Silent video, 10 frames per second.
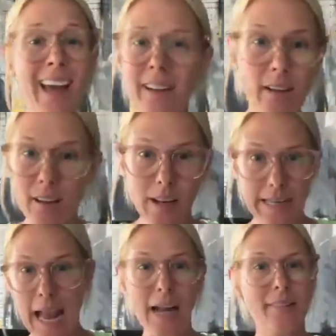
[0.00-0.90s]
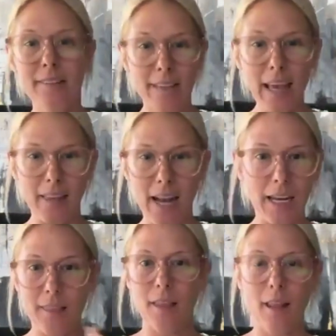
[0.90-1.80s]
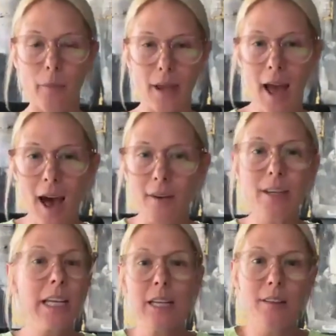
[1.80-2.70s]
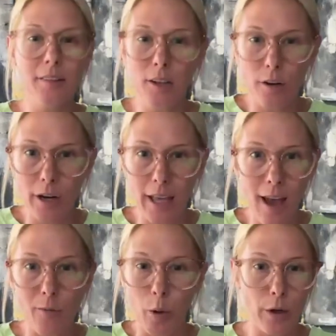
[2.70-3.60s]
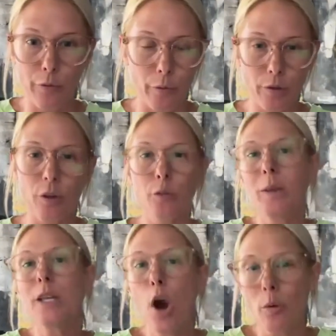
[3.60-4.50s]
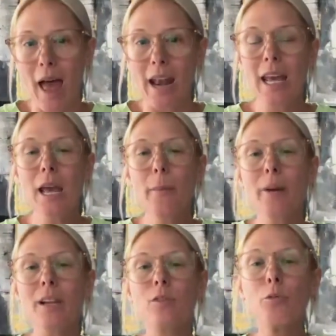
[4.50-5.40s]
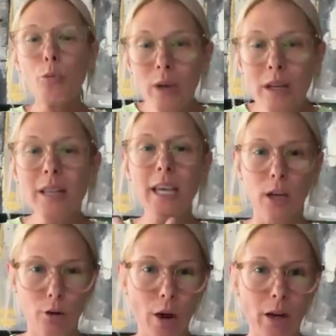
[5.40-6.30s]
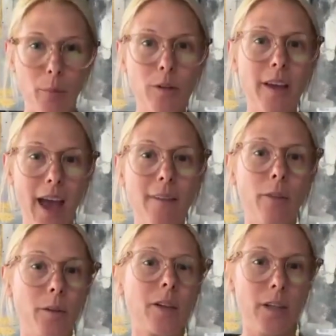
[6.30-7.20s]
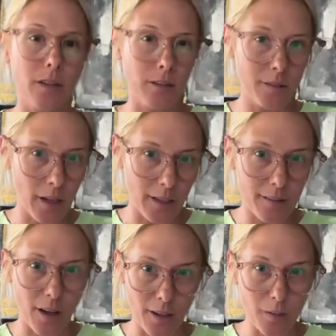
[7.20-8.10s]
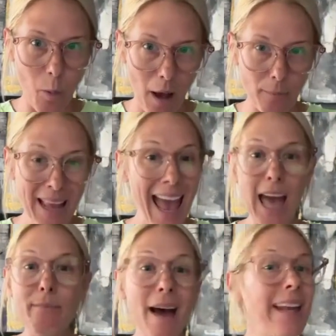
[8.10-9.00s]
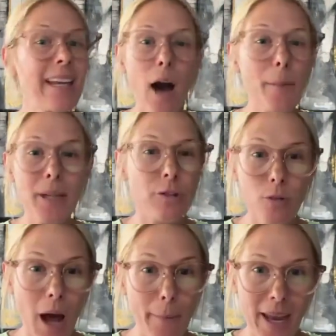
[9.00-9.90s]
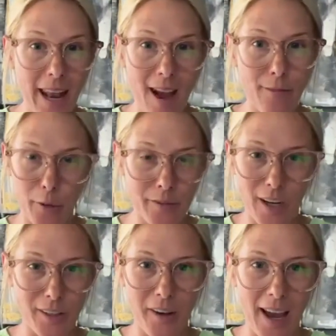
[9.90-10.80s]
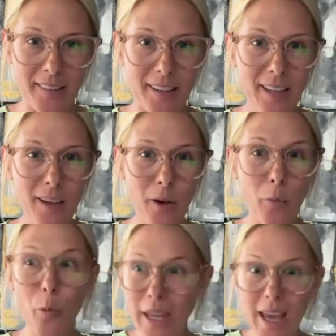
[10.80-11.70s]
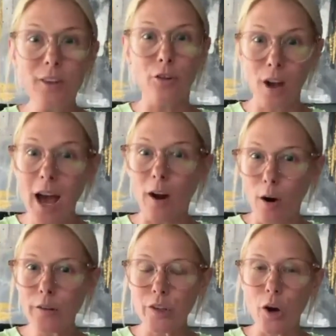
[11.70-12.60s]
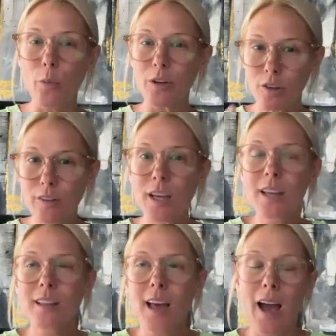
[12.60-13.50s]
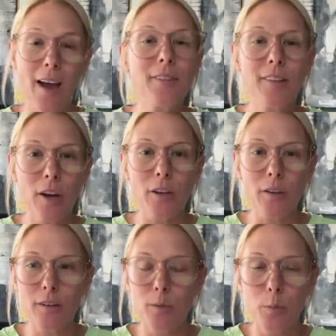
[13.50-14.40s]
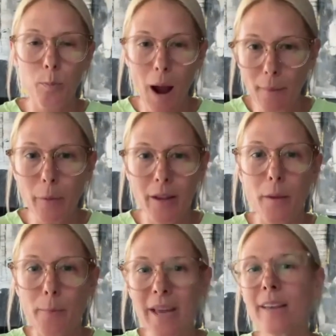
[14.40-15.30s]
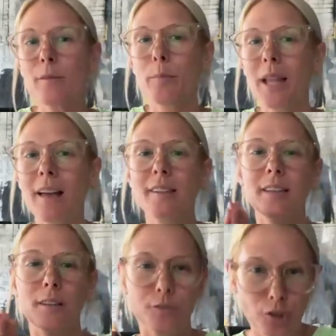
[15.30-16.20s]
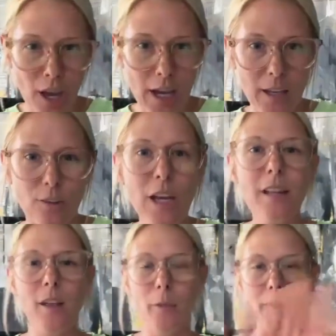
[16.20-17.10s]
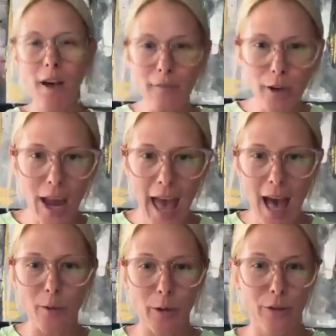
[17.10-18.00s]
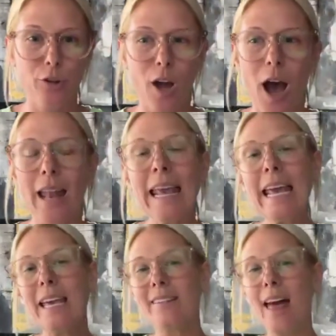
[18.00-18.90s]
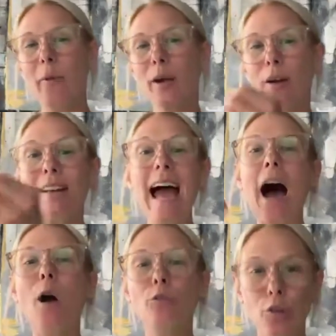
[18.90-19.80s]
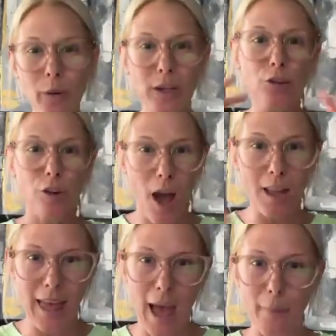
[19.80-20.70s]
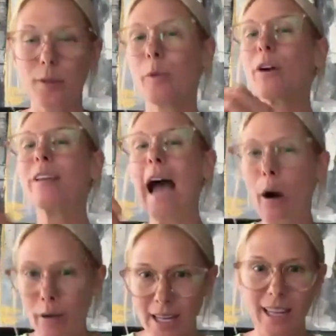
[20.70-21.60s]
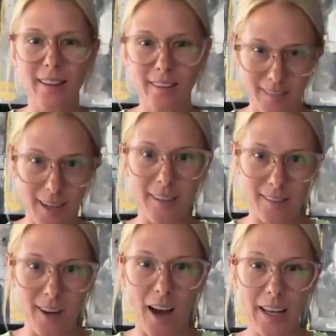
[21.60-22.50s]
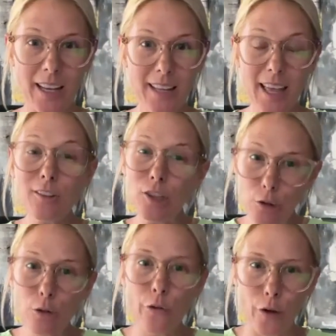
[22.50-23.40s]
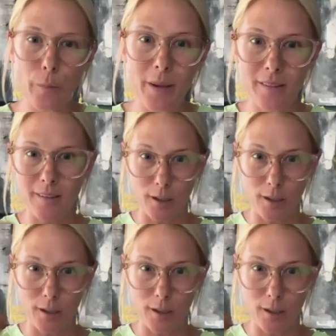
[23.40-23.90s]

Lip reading: again, not to say that anything that we have doesn't already have wonderful results. We know that. But it's really incredible to have those clinical studies done as well. And many companies do not pay to have those done, you guys. We at Tranont also, which is, I have to tell you, this is probably one of the biggest blessings of change that we have ever had with Tranont, is that we are now doing Tranont Labs and we are now getting these studies done. That's huge for your